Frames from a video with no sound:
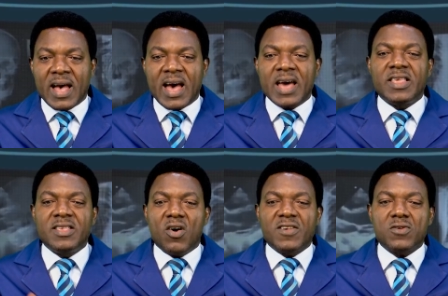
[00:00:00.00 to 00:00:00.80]
And
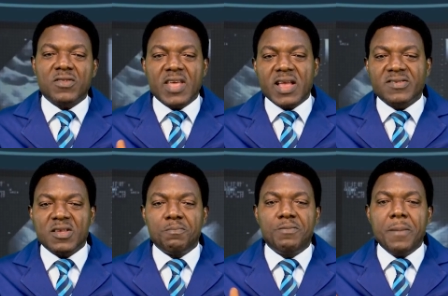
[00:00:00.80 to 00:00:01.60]
it also takes
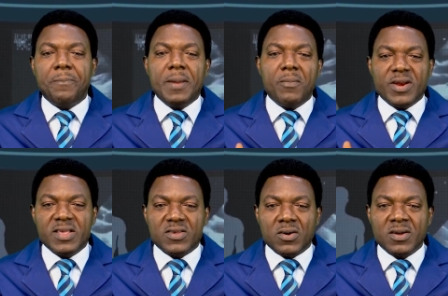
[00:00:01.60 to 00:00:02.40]
BP
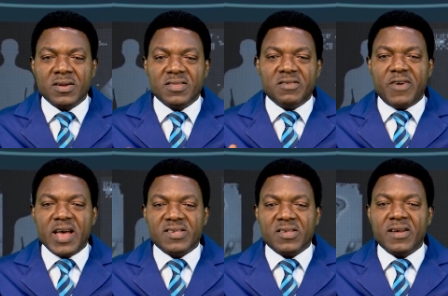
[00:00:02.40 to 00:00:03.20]
monitor
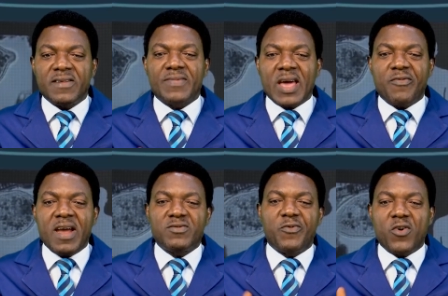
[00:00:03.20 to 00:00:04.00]
device
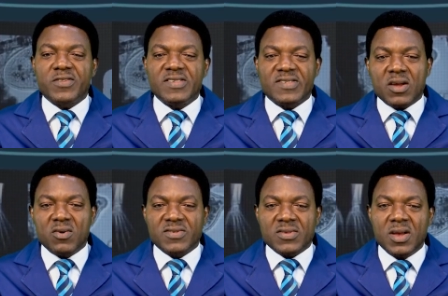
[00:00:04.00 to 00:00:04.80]
35 to 40
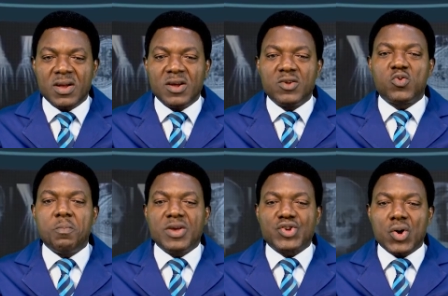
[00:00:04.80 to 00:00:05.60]
seconds to
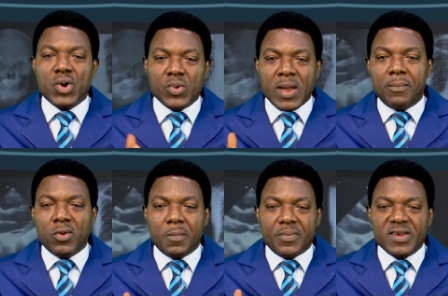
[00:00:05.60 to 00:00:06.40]
measure your
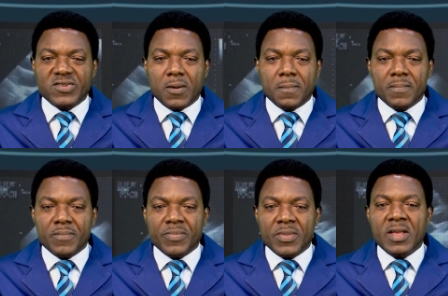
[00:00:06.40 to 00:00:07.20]
blood pressure.
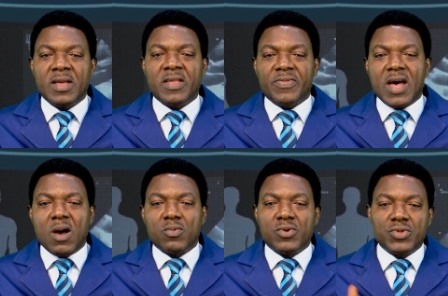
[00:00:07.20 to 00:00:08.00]

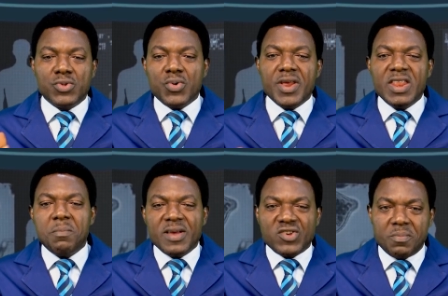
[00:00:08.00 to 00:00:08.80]
Now, during the
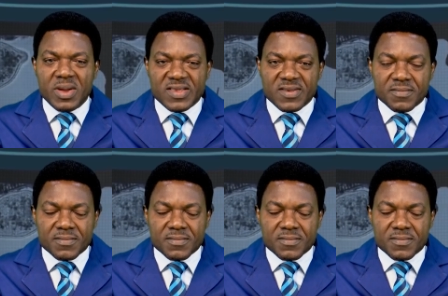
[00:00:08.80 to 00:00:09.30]
measurement,